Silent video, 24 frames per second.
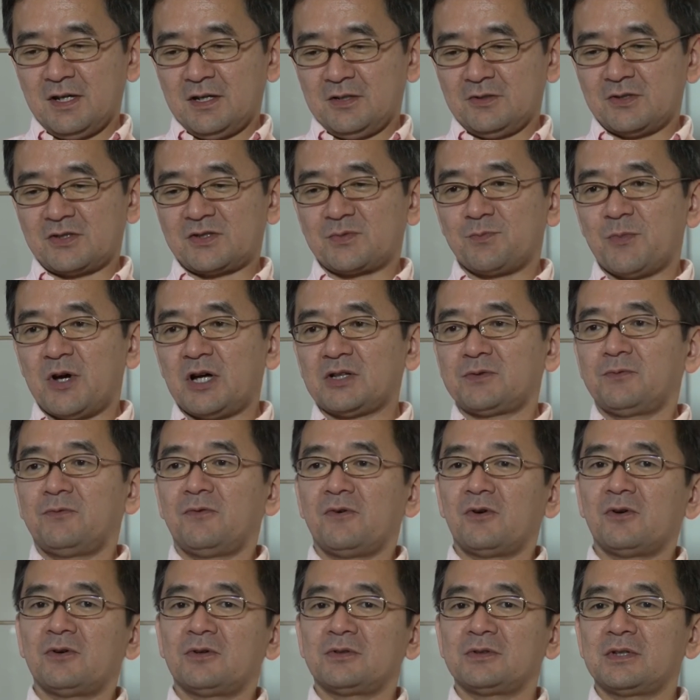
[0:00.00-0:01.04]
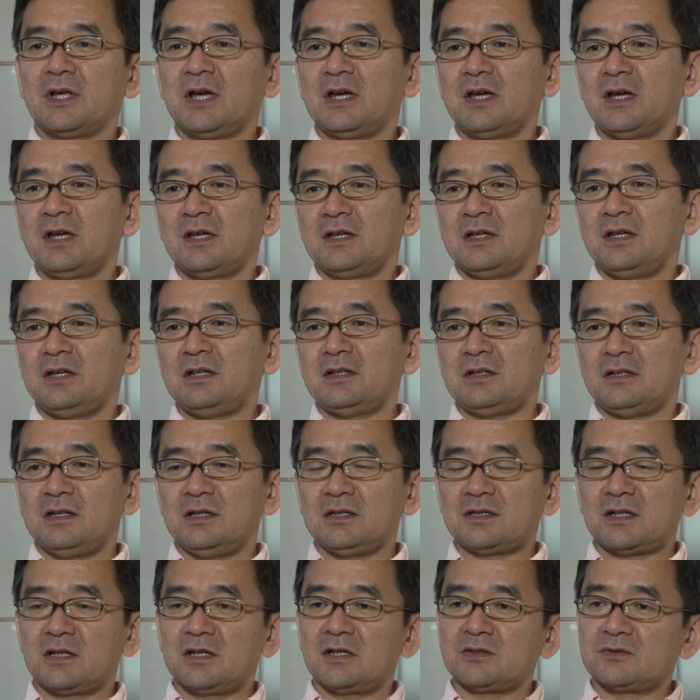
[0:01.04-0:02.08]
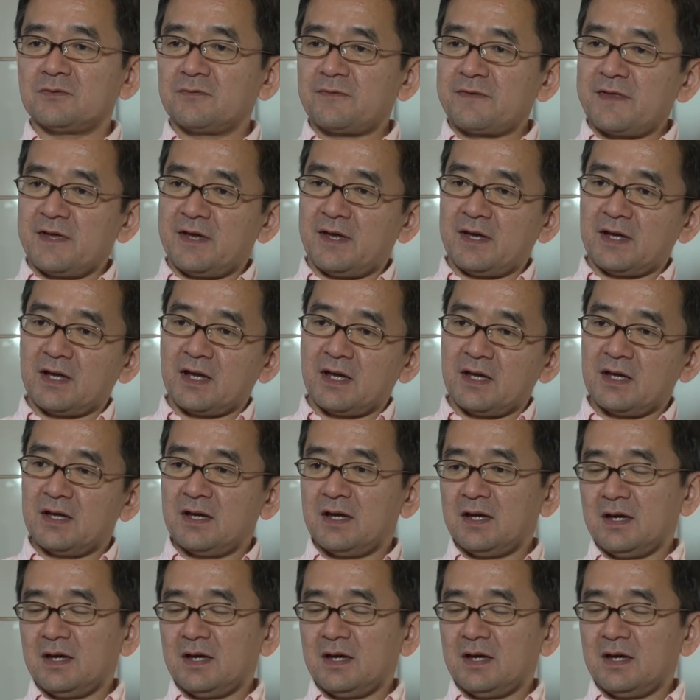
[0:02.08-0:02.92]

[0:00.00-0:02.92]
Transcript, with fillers: know, smartphone, in, Internet of Thing,